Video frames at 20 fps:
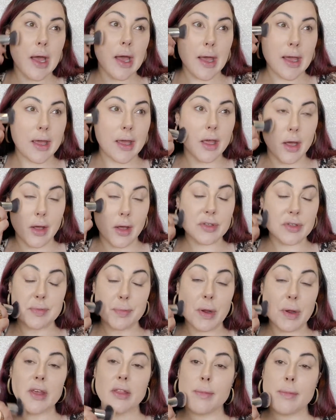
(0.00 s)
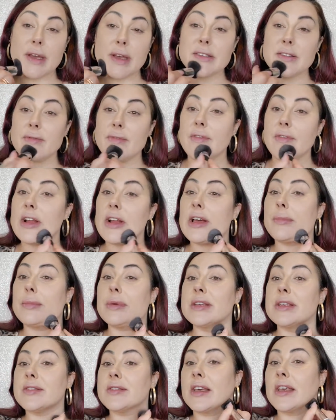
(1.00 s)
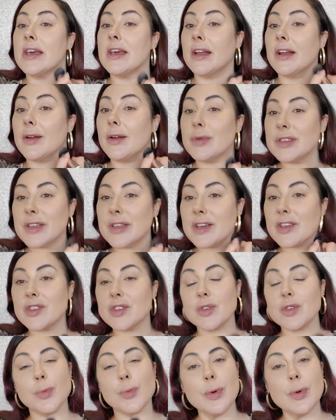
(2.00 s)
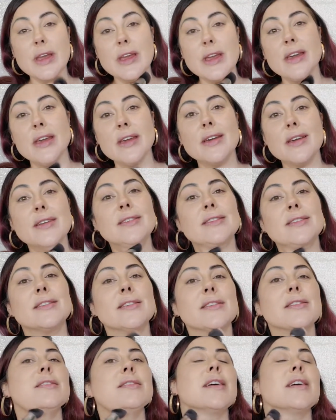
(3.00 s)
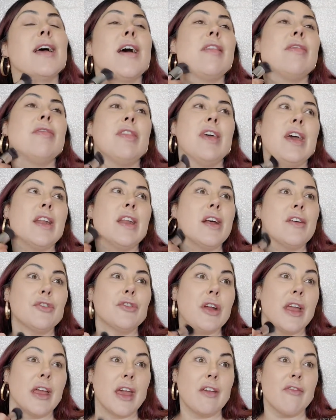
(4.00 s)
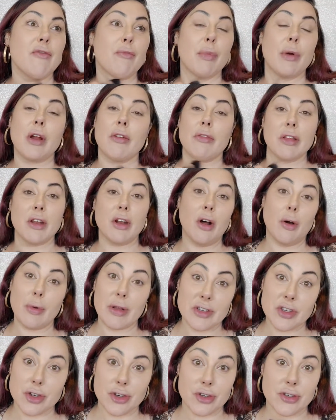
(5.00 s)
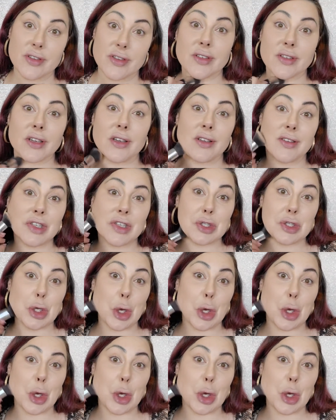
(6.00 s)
It was probably the best I've ever had my skin. And I was like, sweet. And then after I gave birth, it all went to shiznit.